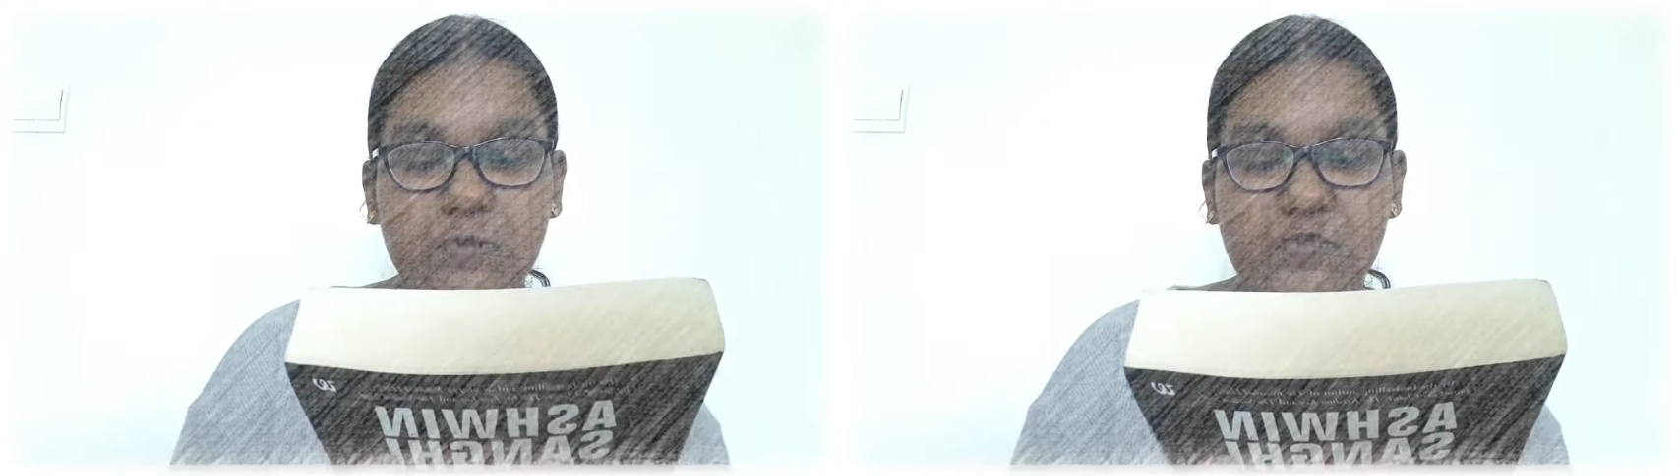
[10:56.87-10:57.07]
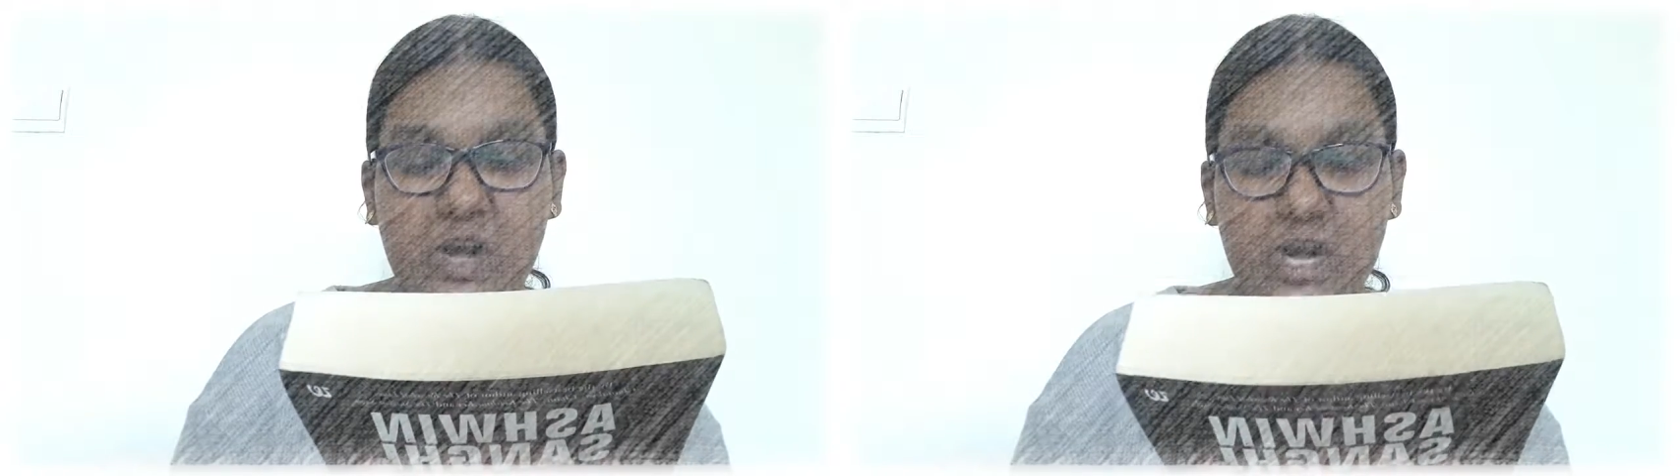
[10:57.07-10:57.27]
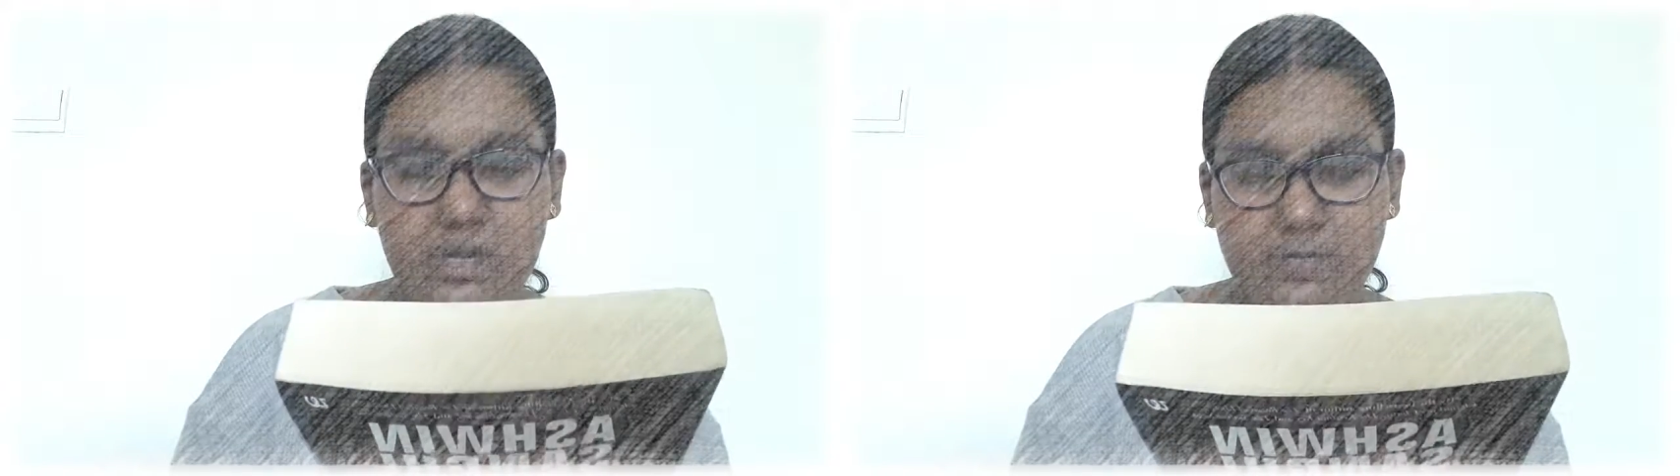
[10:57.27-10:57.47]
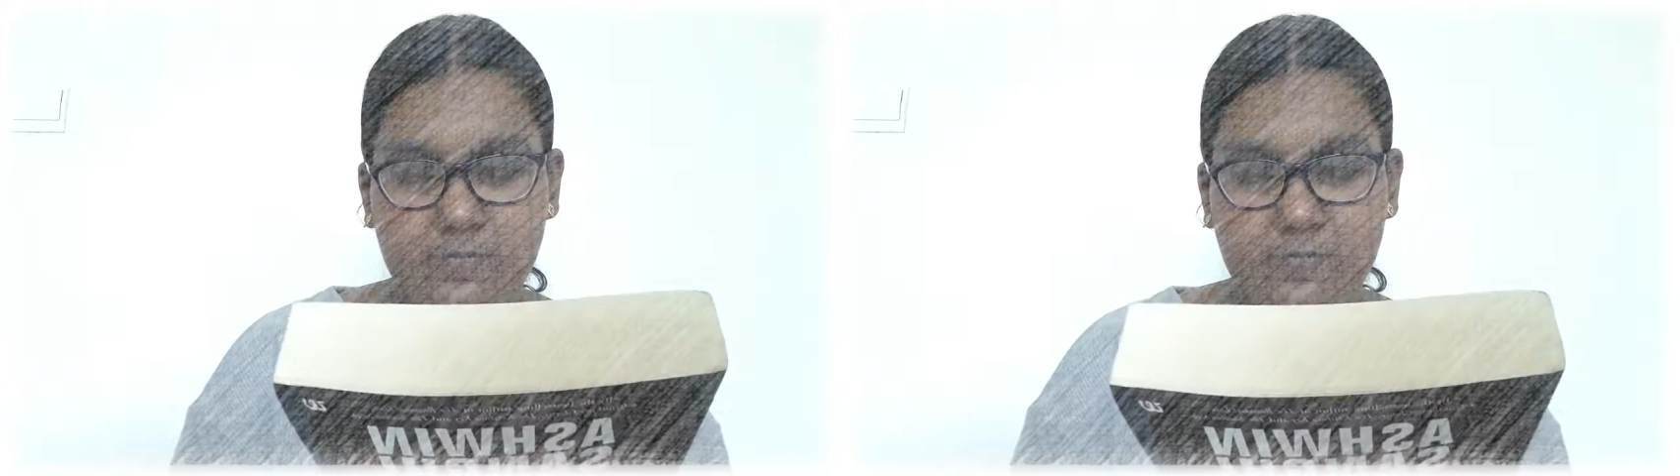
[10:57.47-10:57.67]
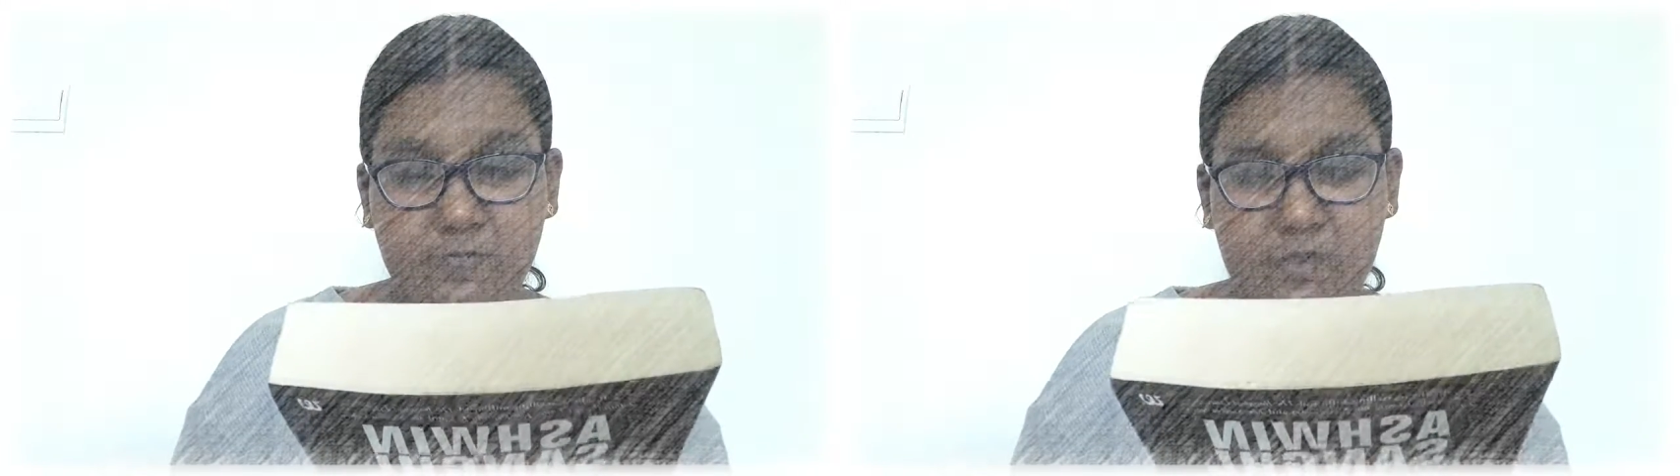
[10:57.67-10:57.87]

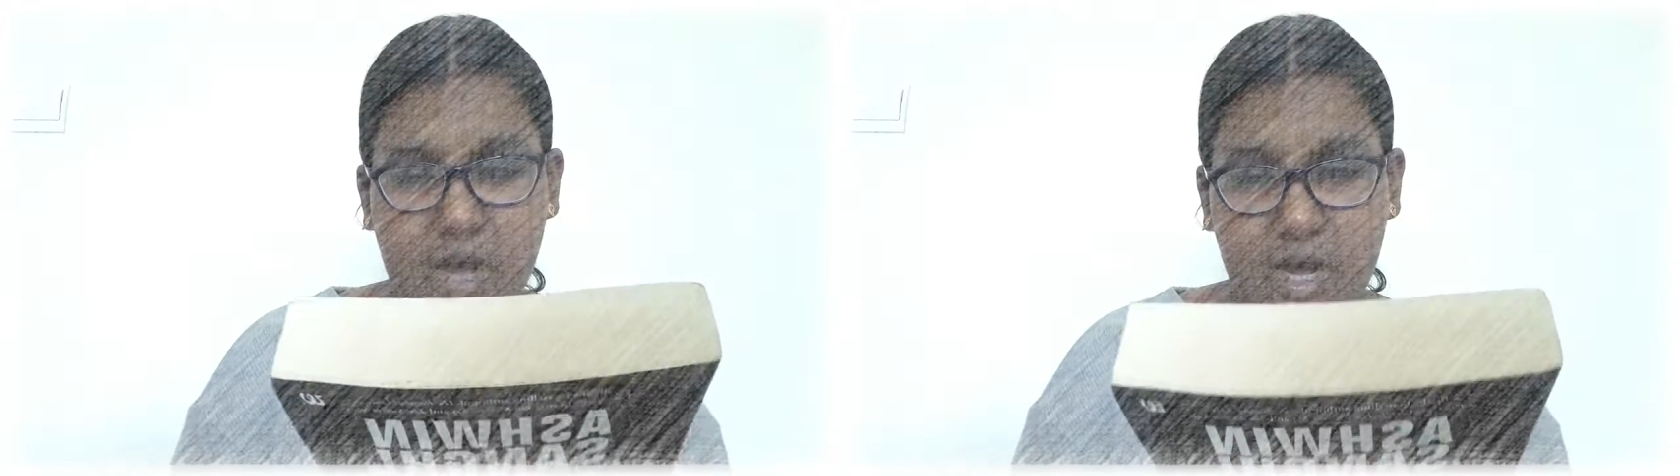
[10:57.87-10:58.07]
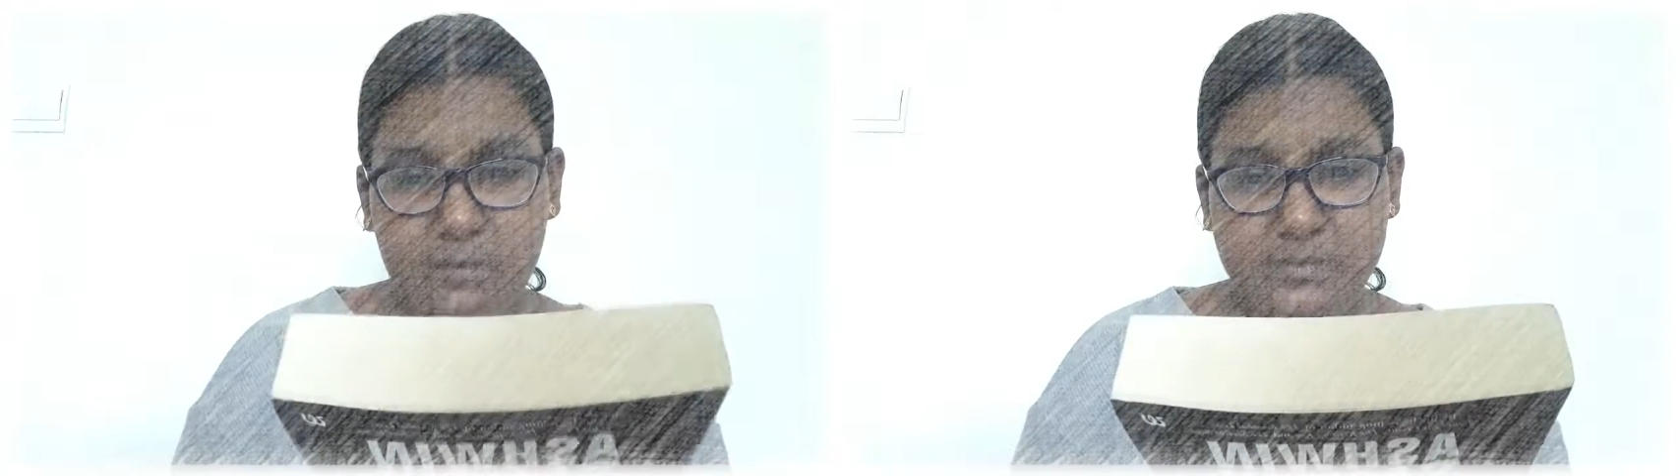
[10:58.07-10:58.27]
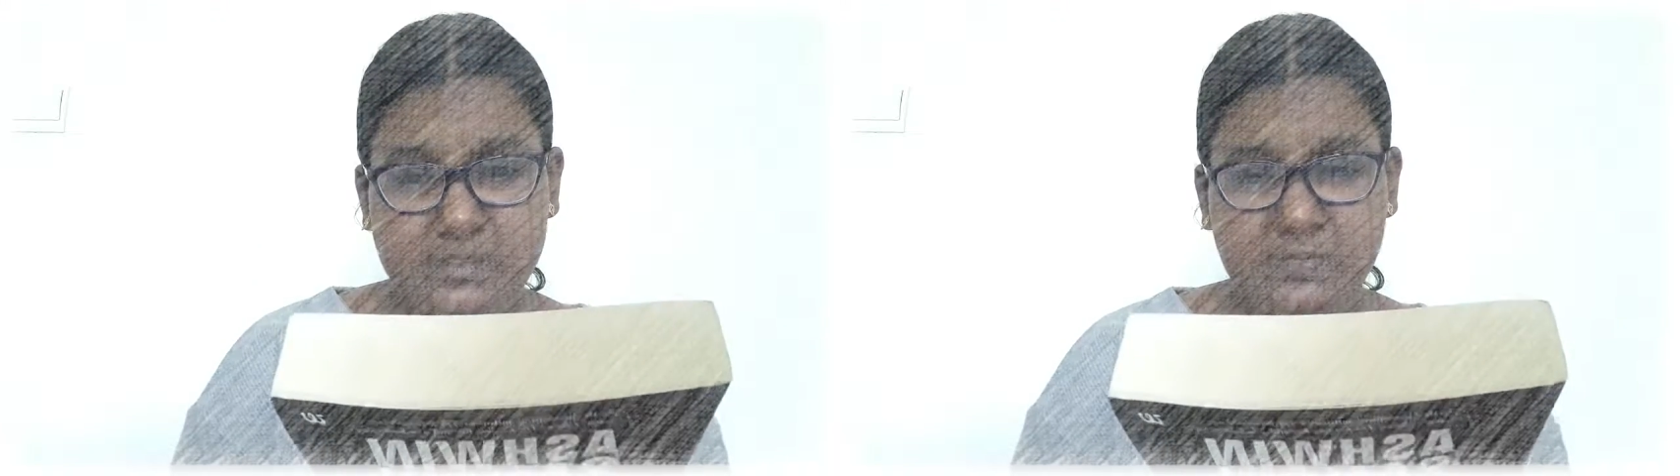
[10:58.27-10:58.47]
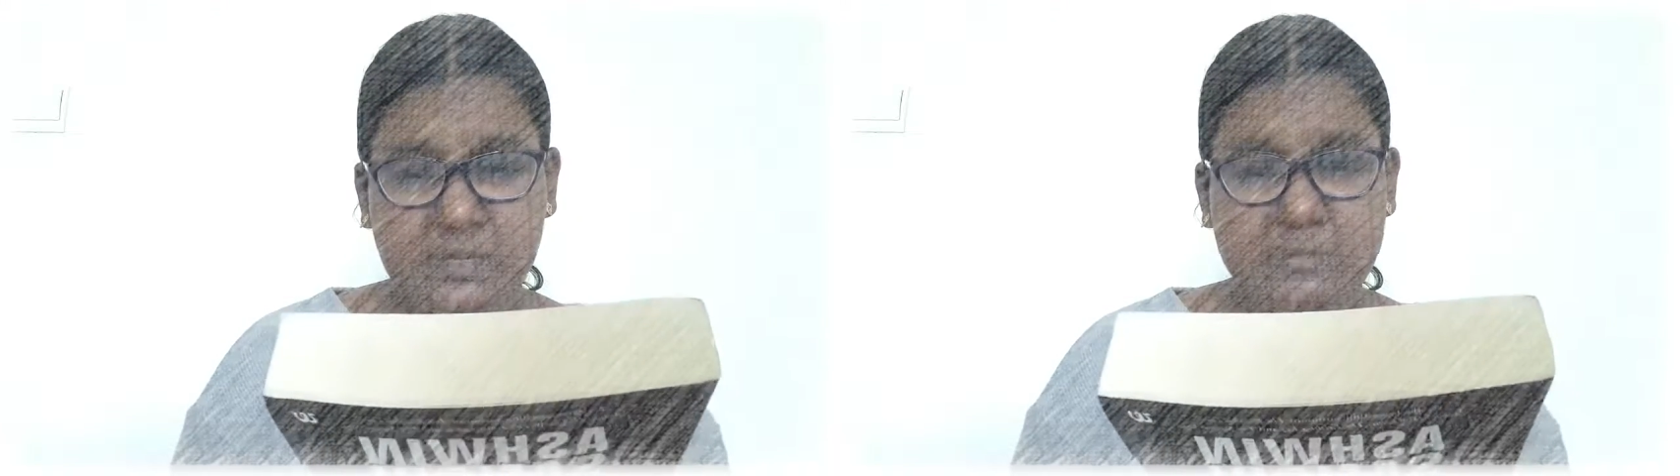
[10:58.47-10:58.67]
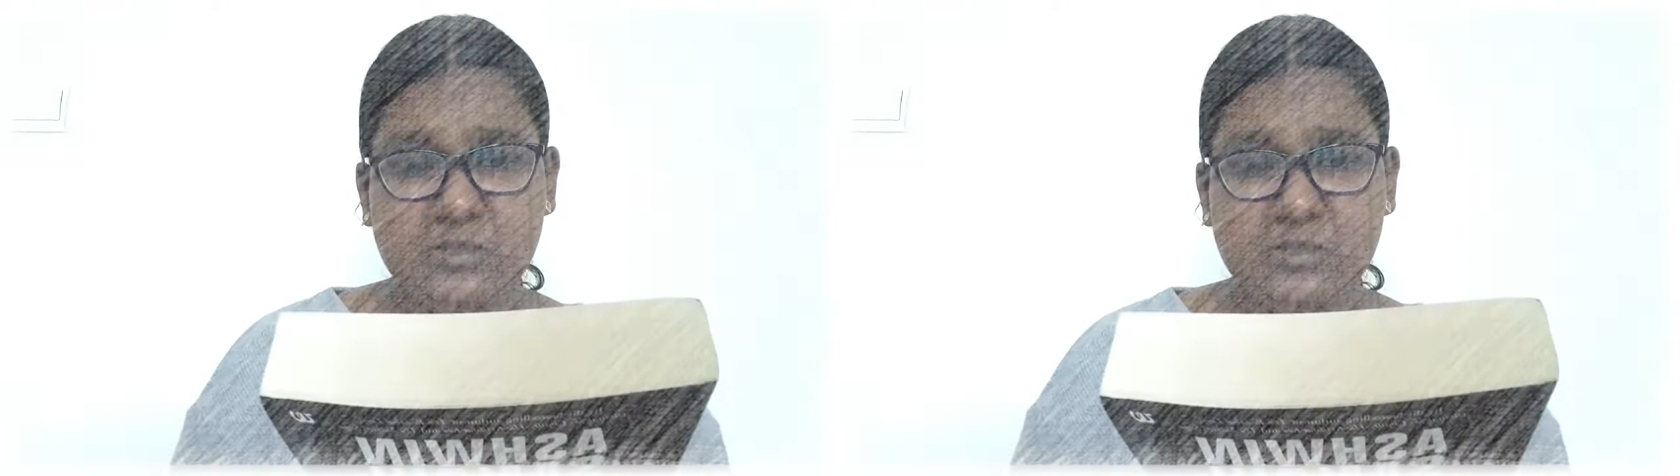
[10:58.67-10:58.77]
Wahhabism, I